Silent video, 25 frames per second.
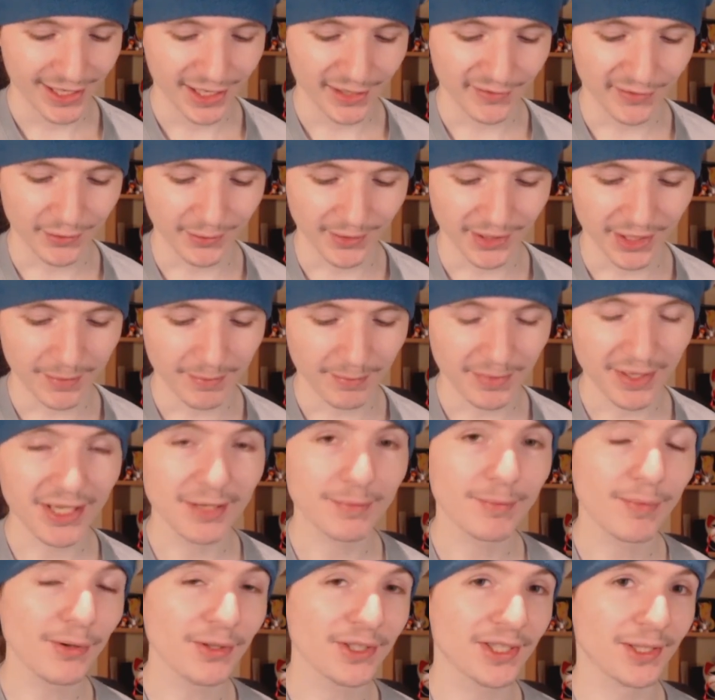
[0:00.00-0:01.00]
if you're in a
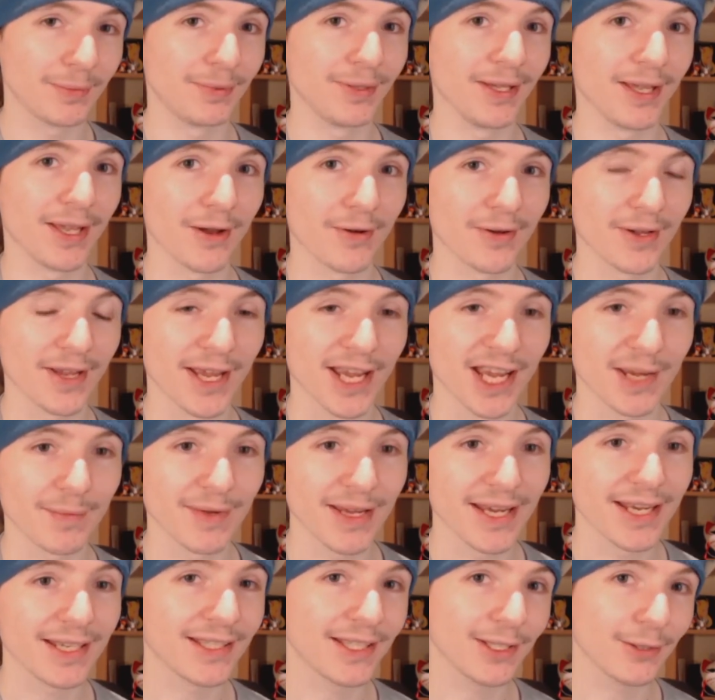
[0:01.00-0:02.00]
big multiplayer game,
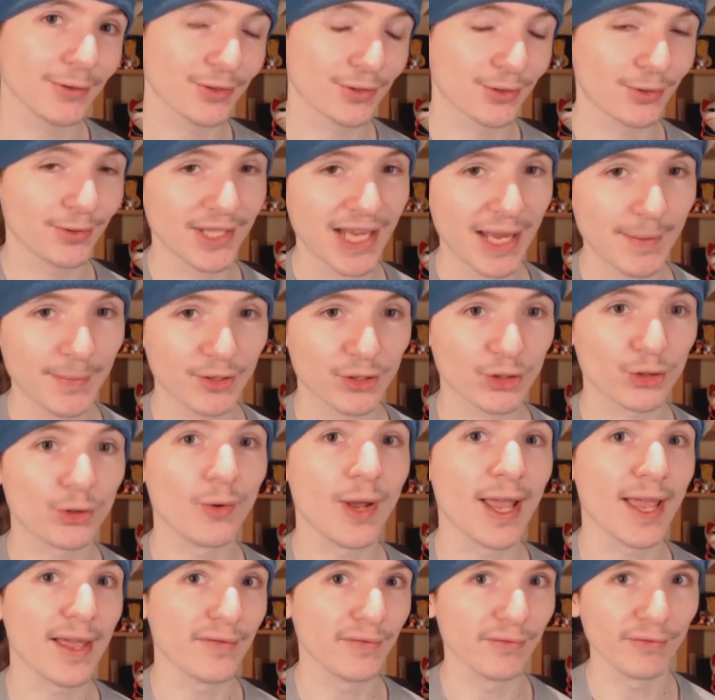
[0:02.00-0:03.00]
it deals 2 damage
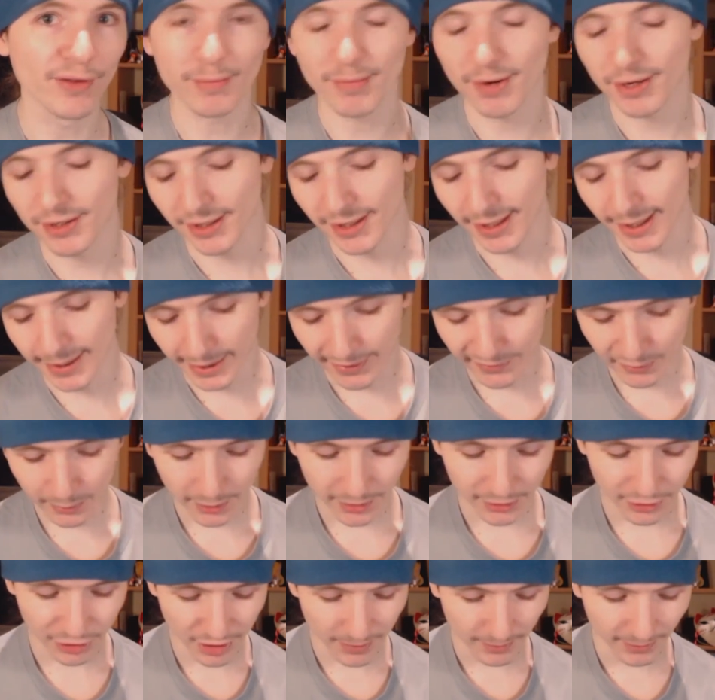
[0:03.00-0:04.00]
to everybody, and
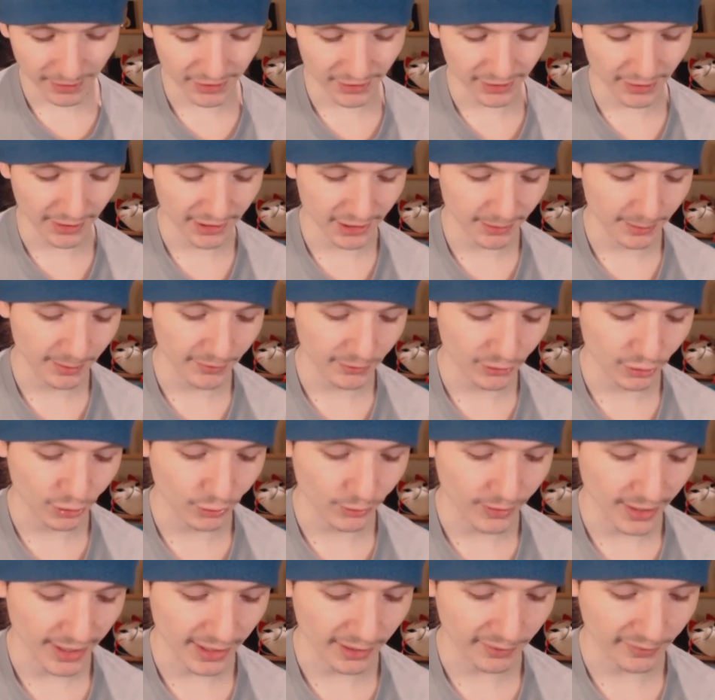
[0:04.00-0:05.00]
everybody generally starts with
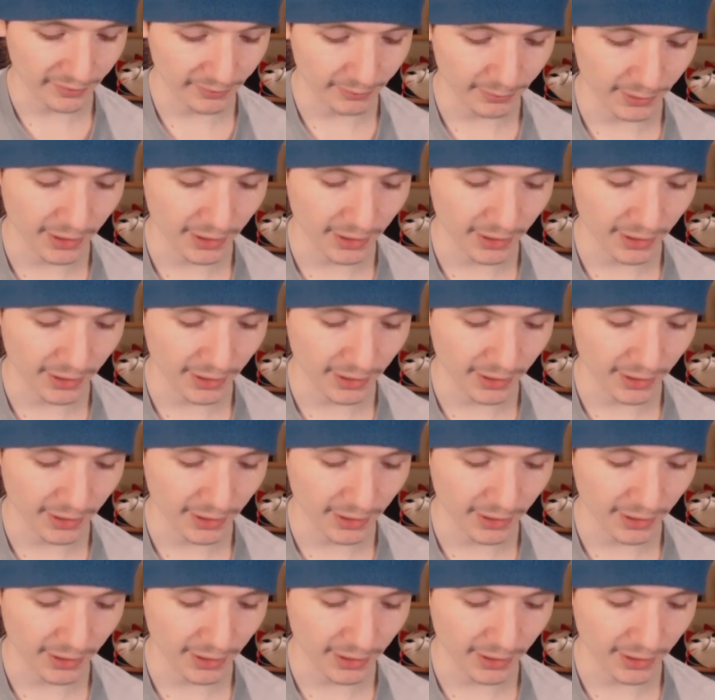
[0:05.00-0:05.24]
2 health.